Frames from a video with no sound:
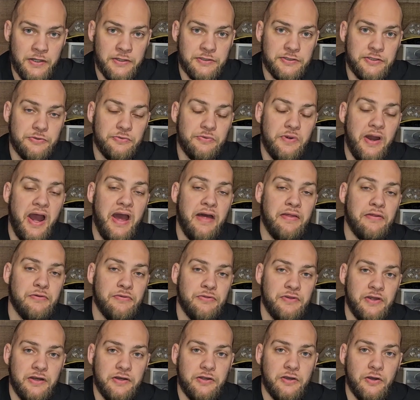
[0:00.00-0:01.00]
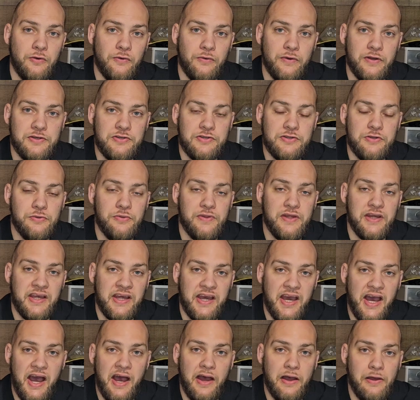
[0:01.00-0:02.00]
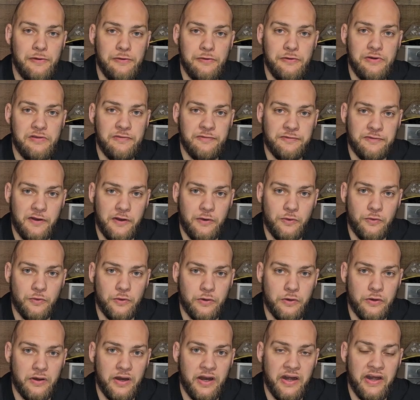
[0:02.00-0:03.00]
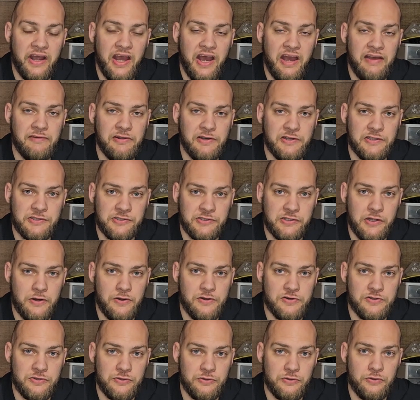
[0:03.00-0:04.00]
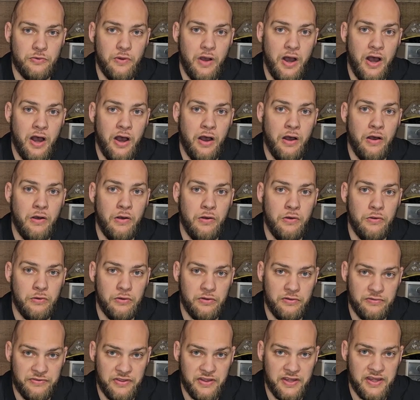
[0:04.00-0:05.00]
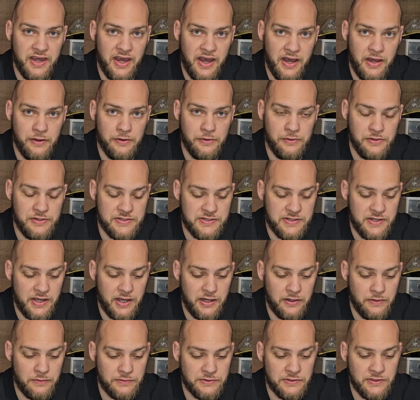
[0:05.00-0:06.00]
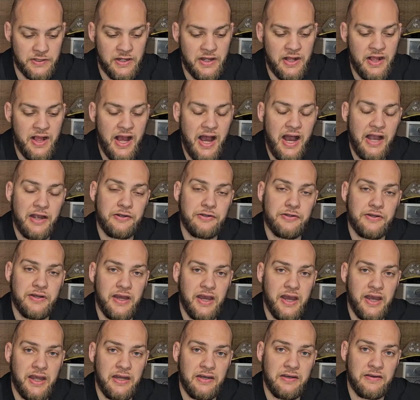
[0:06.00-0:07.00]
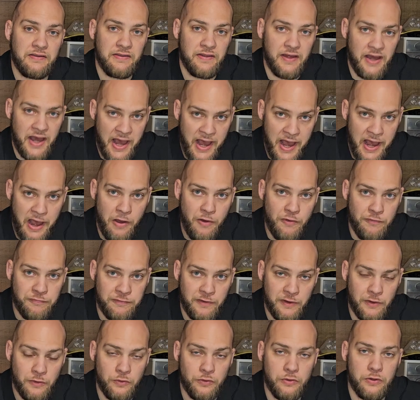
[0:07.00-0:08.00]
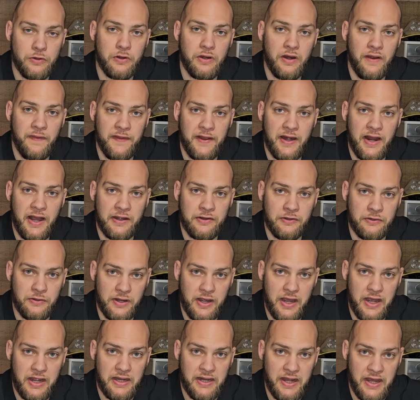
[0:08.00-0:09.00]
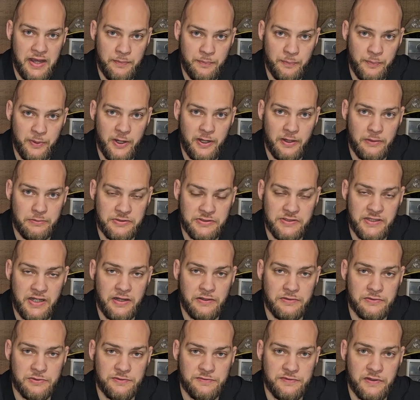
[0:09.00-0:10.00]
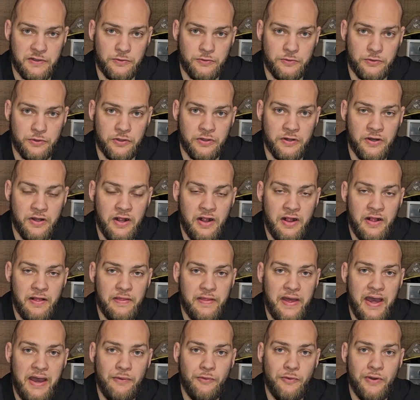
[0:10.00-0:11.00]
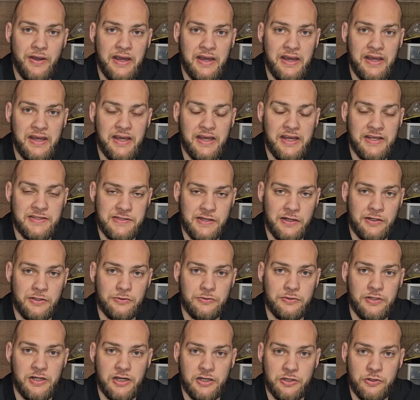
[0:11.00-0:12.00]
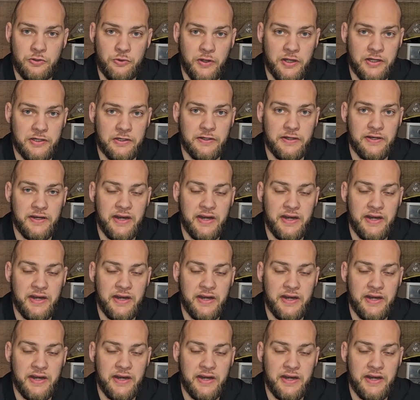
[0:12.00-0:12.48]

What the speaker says: So rather than going to the coyote folder and having to search through all of the coyote sounds, I create the howl folder and then I create a pup sounds folder. That way it's a whole lot quicker to